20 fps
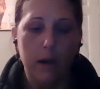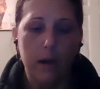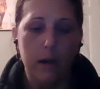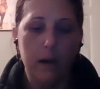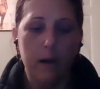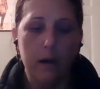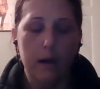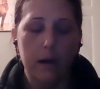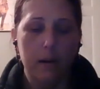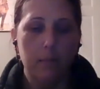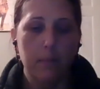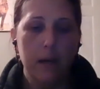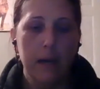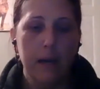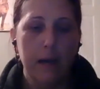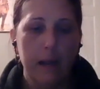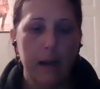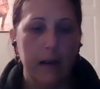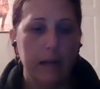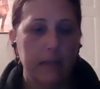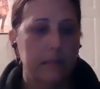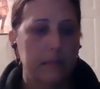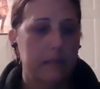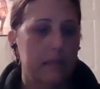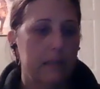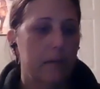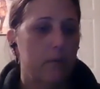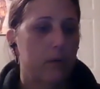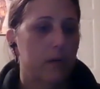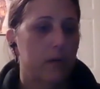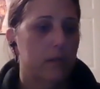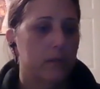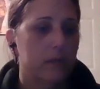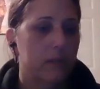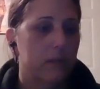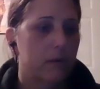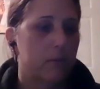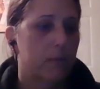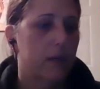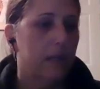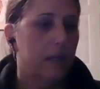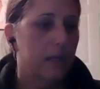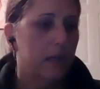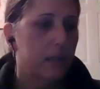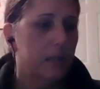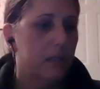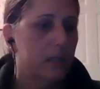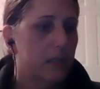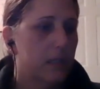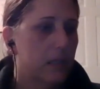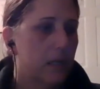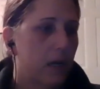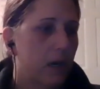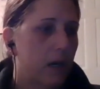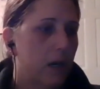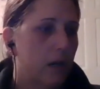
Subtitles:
Let's see what else is on my list.